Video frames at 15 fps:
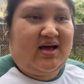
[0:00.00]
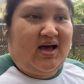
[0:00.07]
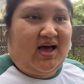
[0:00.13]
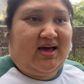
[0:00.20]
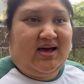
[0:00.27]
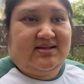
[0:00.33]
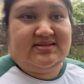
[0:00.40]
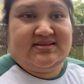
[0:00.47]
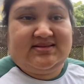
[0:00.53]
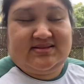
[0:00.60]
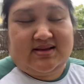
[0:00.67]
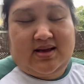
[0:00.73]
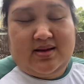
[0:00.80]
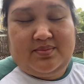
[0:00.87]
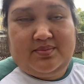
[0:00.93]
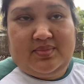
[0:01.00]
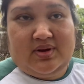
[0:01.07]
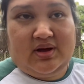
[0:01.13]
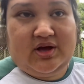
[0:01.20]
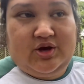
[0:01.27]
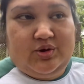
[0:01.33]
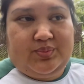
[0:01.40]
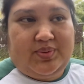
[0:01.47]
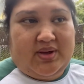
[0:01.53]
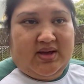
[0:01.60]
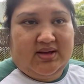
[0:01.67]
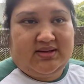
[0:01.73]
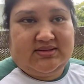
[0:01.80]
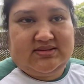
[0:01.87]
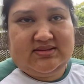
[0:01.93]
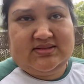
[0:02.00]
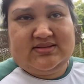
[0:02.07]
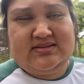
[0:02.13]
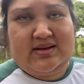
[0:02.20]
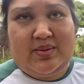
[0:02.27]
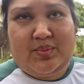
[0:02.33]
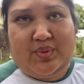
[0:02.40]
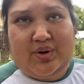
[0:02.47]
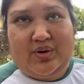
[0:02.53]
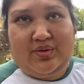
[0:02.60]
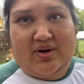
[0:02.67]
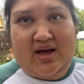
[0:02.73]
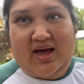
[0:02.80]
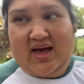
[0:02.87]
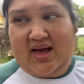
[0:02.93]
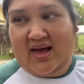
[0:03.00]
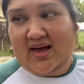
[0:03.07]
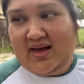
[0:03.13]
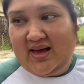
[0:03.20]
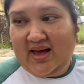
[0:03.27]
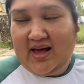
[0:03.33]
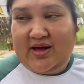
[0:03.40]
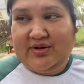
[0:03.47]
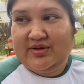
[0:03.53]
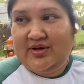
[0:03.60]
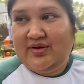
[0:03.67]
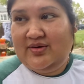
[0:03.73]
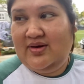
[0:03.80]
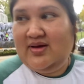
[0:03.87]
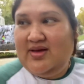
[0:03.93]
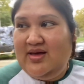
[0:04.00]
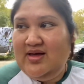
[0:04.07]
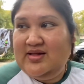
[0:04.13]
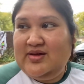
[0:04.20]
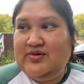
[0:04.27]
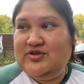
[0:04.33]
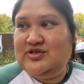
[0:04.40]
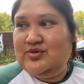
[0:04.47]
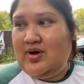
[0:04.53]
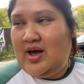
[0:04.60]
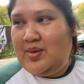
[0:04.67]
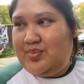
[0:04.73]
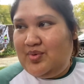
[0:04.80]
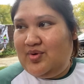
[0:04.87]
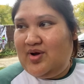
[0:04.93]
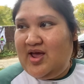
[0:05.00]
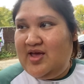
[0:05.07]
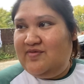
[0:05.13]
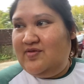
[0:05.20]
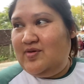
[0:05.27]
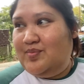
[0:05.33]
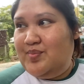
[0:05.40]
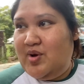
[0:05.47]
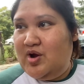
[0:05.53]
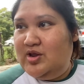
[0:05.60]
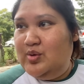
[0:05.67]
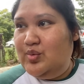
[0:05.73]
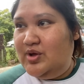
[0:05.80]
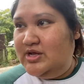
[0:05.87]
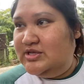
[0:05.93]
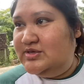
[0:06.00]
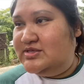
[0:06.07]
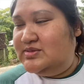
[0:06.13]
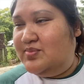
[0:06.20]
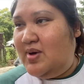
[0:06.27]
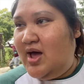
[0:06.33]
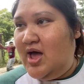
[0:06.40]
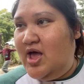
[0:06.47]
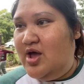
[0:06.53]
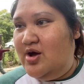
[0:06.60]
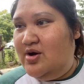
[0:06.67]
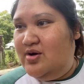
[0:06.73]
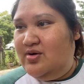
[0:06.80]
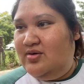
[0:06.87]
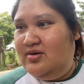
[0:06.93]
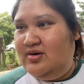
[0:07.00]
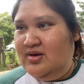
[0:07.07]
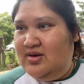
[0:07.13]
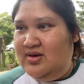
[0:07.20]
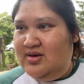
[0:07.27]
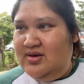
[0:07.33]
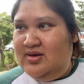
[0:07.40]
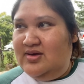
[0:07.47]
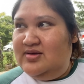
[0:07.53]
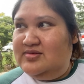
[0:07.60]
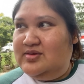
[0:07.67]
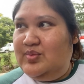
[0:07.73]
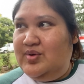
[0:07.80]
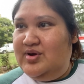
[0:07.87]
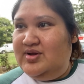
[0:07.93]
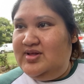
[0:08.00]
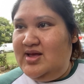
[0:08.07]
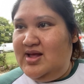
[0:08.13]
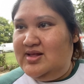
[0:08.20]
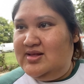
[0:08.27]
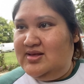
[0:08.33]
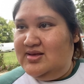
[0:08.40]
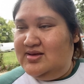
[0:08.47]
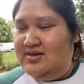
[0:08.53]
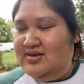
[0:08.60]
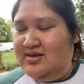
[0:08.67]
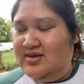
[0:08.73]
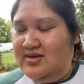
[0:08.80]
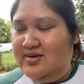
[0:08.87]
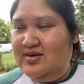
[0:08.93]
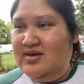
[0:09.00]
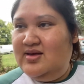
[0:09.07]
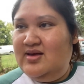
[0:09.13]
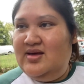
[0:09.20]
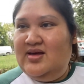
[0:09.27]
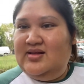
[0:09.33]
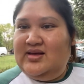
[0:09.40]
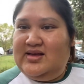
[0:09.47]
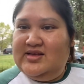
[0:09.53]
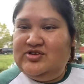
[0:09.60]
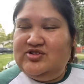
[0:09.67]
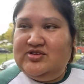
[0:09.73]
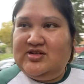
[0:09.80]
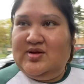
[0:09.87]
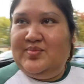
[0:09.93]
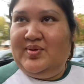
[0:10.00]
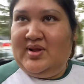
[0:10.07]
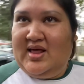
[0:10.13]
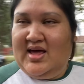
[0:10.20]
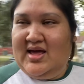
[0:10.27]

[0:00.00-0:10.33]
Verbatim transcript: I got some cute pics. Some were okay. I don't know. They were too hyper. Ava barely wanted to smile. So we are done. The kids are just going to play